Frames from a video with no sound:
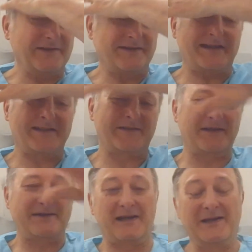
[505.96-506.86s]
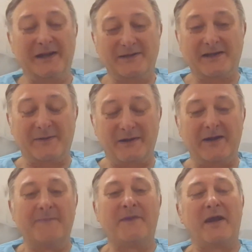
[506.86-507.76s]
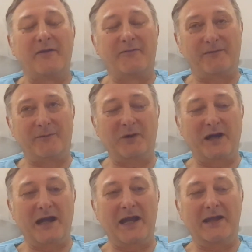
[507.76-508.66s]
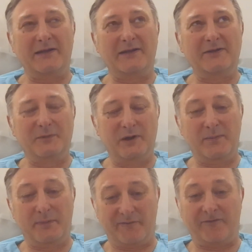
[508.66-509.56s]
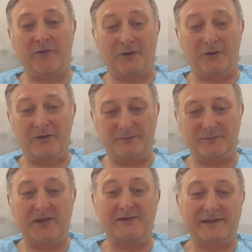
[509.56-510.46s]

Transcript: just ask the question again. So from where you were before with your